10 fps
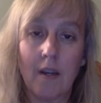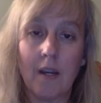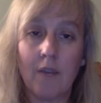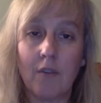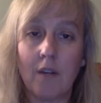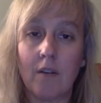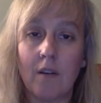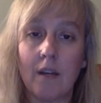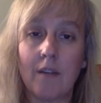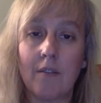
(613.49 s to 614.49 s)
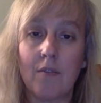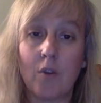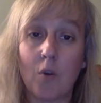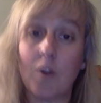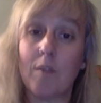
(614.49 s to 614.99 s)
I have, I have
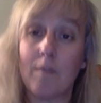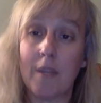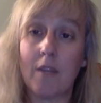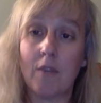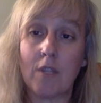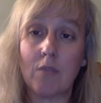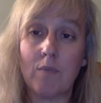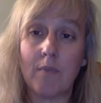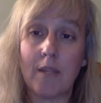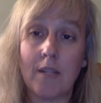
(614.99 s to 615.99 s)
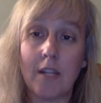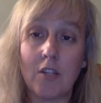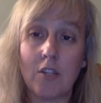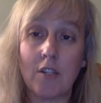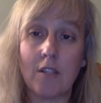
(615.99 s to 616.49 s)
recorded many rest
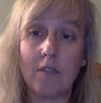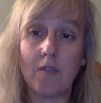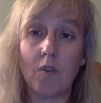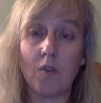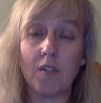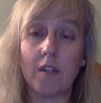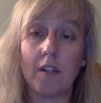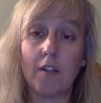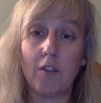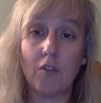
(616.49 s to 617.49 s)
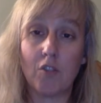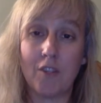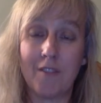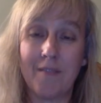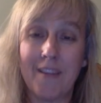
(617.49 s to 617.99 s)
meditations that focus on
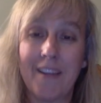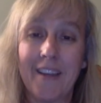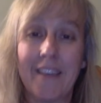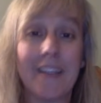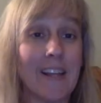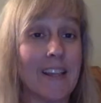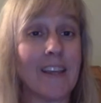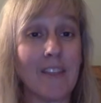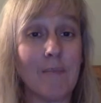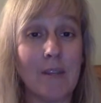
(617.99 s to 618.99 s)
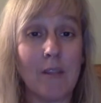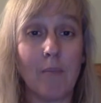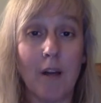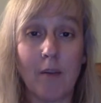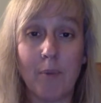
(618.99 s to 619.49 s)
inclusion, and then I link them in the
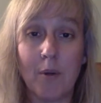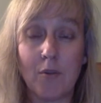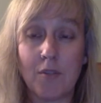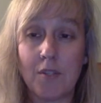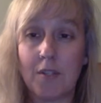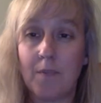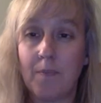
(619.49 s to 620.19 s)
blog post.